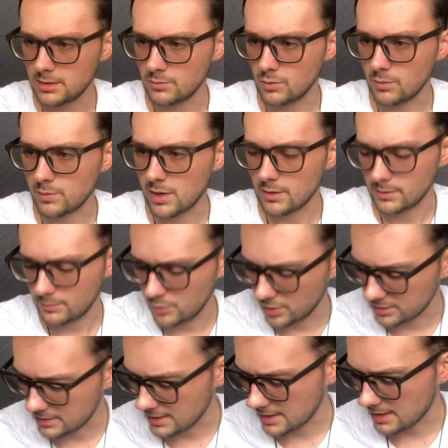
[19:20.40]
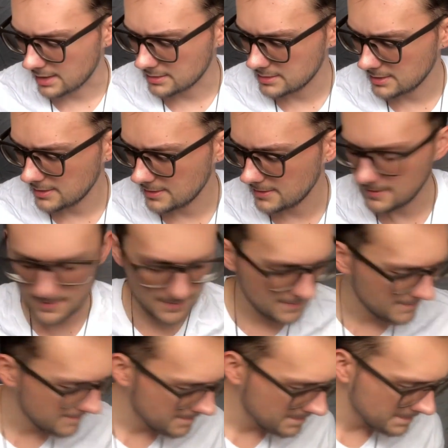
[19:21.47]
And we'll probably put that,
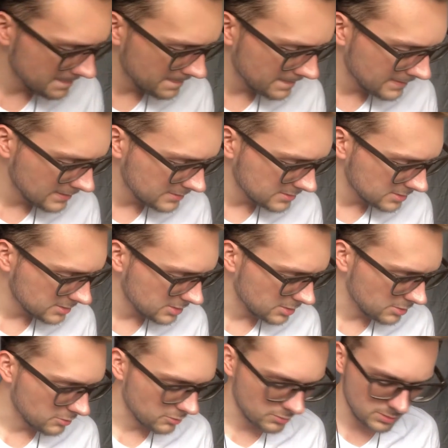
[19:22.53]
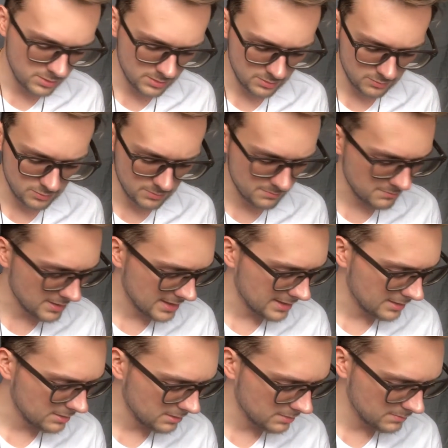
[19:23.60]
just so you
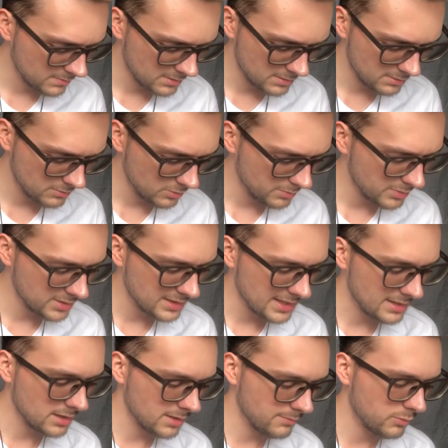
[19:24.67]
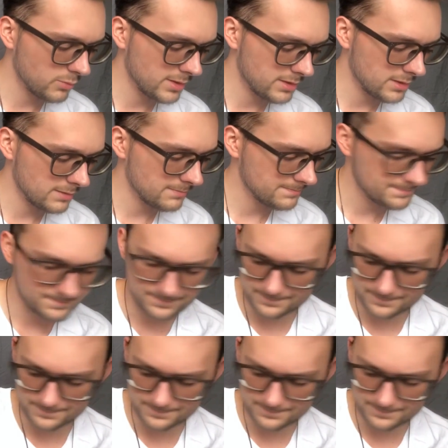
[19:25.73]
remind him, we'll put that up with him.